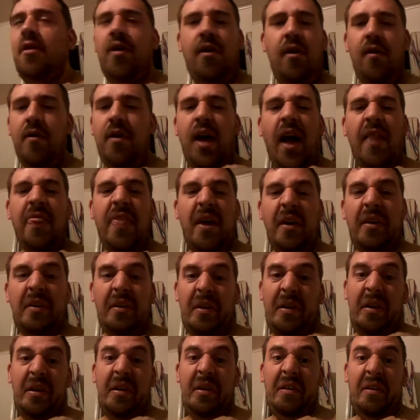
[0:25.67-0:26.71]
are not that
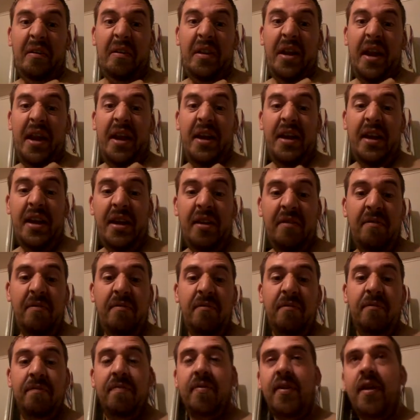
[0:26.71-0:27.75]
good at entertaining.
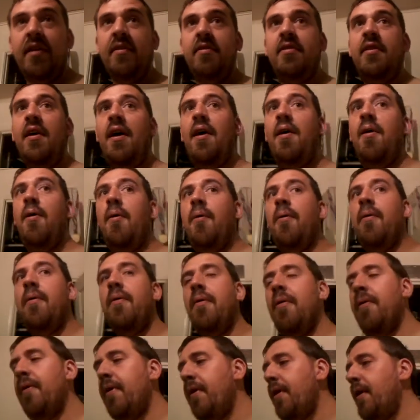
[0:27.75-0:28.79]
So
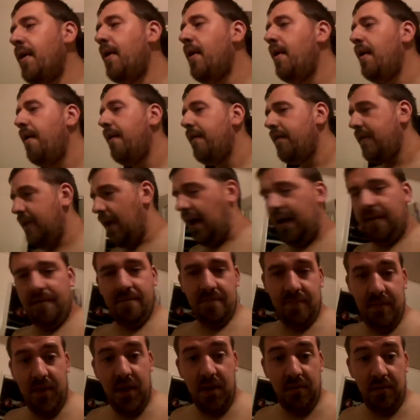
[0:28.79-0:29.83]
yeah,
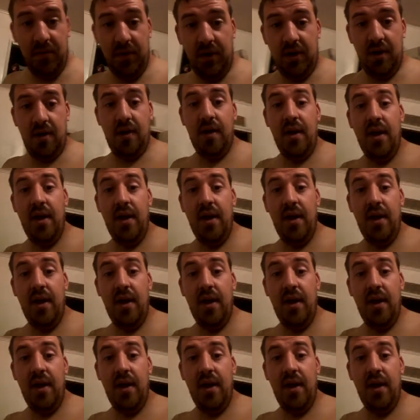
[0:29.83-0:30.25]
there we go.